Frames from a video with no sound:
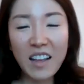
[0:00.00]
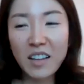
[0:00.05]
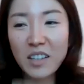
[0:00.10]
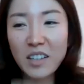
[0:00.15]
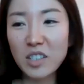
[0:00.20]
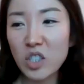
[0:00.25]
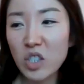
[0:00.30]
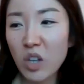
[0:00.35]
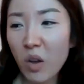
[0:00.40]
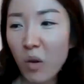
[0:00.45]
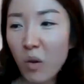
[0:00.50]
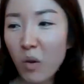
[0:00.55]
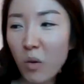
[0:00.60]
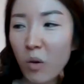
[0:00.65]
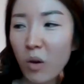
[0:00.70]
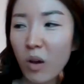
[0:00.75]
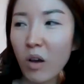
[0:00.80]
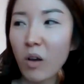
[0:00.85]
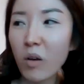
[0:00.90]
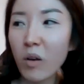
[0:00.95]

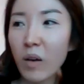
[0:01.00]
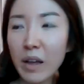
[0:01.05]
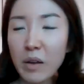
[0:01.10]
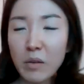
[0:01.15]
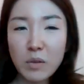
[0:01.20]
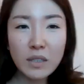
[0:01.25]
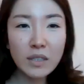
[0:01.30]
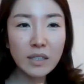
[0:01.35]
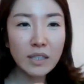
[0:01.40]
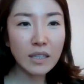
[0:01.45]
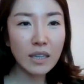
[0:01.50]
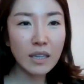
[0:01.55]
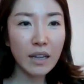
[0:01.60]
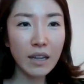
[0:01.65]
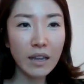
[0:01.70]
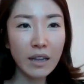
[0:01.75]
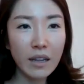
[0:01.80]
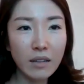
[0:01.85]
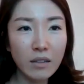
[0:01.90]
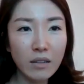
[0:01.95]
So uh, I was
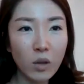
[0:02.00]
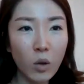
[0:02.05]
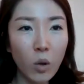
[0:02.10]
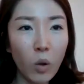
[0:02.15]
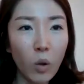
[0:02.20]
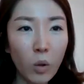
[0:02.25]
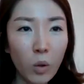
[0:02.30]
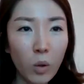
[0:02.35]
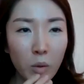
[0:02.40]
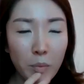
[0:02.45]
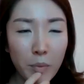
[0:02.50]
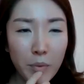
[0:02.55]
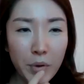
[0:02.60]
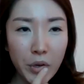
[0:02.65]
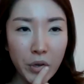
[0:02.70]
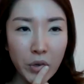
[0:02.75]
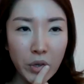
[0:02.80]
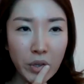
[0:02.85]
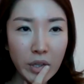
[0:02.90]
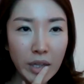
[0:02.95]
at
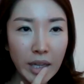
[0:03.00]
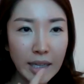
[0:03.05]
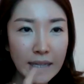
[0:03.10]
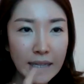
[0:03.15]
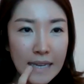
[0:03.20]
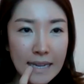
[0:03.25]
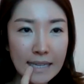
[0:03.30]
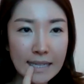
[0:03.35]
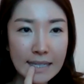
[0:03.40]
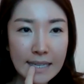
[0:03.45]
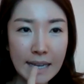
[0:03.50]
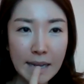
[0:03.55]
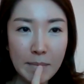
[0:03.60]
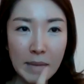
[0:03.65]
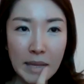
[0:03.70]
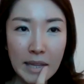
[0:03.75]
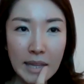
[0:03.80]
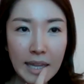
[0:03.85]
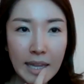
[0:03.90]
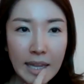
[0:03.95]
Colburn at that time,
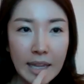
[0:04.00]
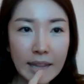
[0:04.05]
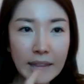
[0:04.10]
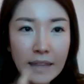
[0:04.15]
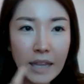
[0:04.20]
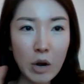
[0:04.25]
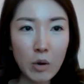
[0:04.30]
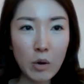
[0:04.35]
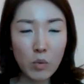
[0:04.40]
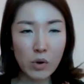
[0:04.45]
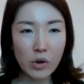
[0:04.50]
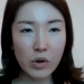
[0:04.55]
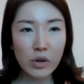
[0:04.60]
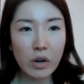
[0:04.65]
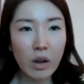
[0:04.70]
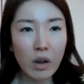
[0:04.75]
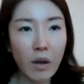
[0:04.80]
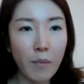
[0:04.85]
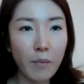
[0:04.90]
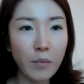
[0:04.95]
and then there
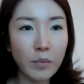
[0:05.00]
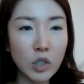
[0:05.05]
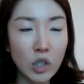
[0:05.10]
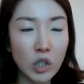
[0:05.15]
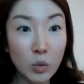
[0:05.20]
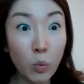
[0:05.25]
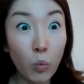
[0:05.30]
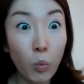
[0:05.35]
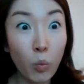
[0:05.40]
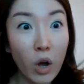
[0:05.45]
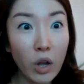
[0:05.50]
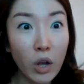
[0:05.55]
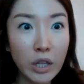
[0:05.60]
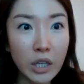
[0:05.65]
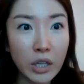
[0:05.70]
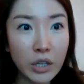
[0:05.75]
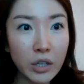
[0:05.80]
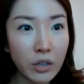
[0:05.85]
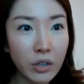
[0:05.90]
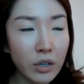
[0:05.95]
were um just one
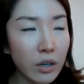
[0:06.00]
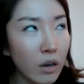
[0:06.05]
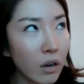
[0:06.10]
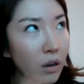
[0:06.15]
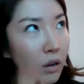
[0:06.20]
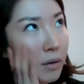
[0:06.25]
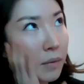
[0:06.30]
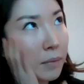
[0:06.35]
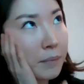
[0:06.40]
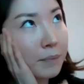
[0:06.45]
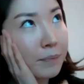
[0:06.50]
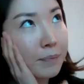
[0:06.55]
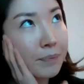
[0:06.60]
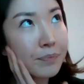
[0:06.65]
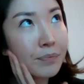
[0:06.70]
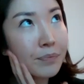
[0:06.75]
year um